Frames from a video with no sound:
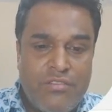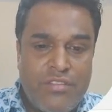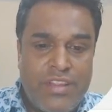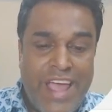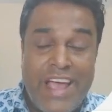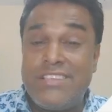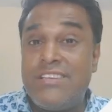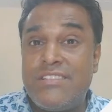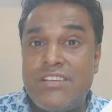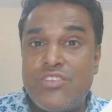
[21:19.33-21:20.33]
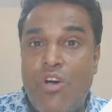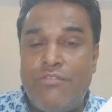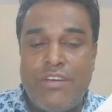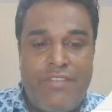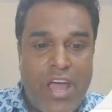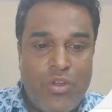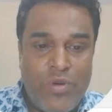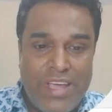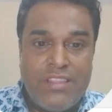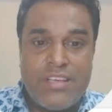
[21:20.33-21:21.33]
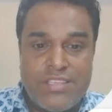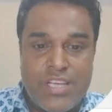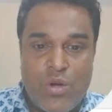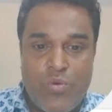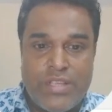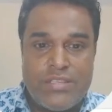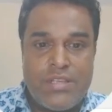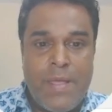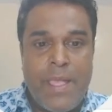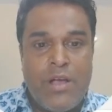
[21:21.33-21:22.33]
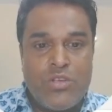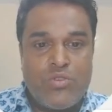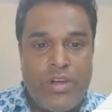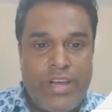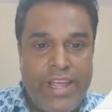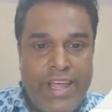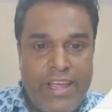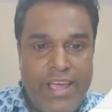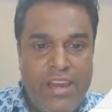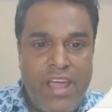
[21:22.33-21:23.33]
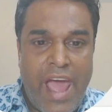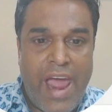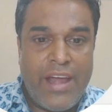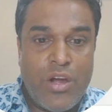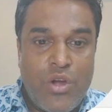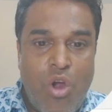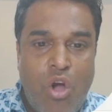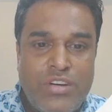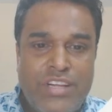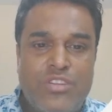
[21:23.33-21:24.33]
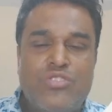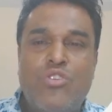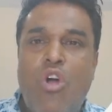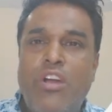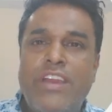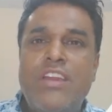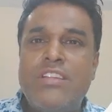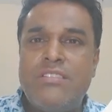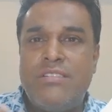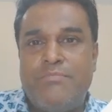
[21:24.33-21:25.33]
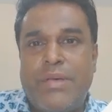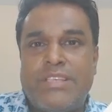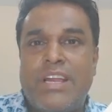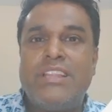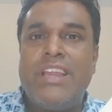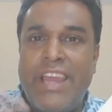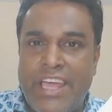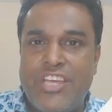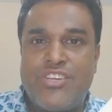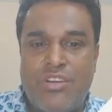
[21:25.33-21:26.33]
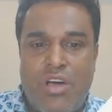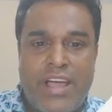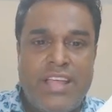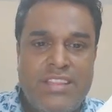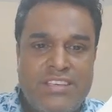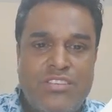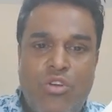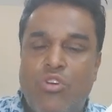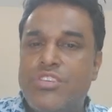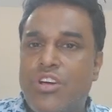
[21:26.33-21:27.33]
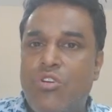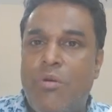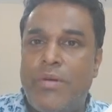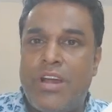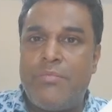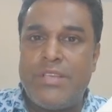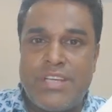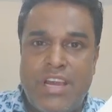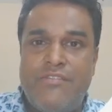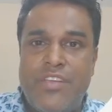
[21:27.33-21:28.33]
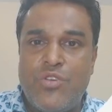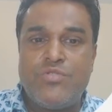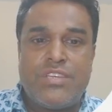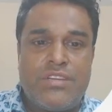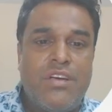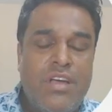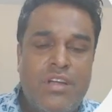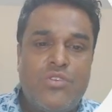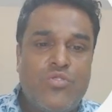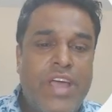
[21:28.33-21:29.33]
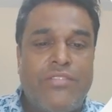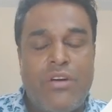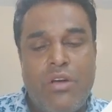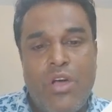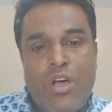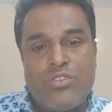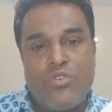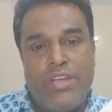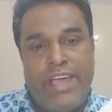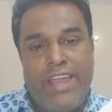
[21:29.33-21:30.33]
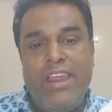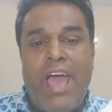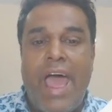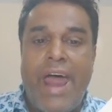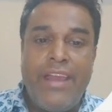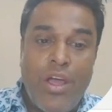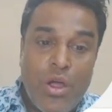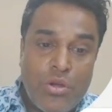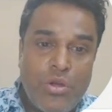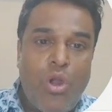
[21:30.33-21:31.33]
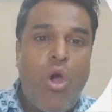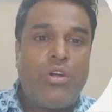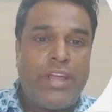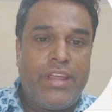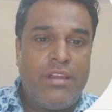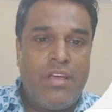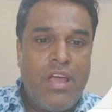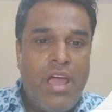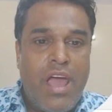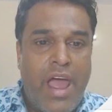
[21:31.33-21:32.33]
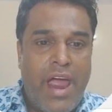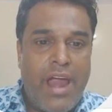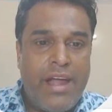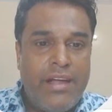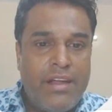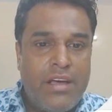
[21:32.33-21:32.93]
existence of the value in the sequence. So in and not in. So not in is basically the negation. Again, this is a logical operator, basically we use it together. So in and not in. And